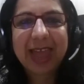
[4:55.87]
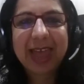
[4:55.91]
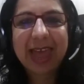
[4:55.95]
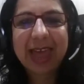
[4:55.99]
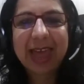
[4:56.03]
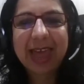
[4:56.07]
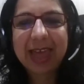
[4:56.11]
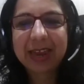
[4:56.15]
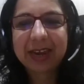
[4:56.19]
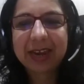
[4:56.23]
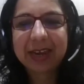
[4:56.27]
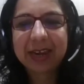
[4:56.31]

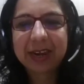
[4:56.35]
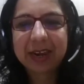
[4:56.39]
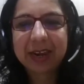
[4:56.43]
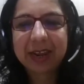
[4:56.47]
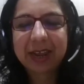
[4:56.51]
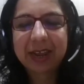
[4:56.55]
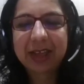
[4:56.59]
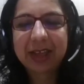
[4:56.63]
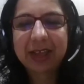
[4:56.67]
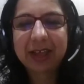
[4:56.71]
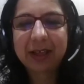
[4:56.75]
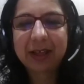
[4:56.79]
and
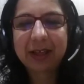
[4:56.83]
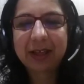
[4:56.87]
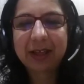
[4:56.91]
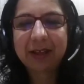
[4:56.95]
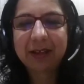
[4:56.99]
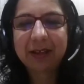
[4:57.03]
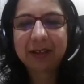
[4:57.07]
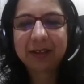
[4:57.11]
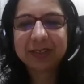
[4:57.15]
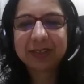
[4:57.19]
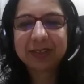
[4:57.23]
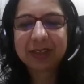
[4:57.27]

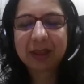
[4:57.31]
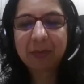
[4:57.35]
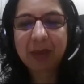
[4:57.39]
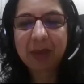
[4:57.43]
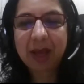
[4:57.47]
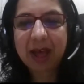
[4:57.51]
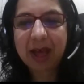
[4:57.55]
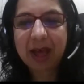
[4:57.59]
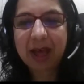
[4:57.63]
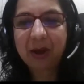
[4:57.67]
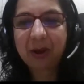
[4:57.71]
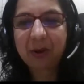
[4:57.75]

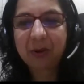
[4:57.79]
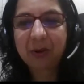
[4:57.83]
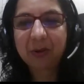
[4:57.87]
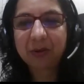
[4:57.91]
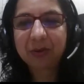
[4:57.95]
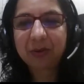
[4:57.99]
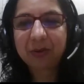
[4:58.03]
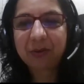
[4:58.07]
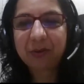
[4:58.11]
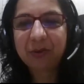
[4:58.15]
somehow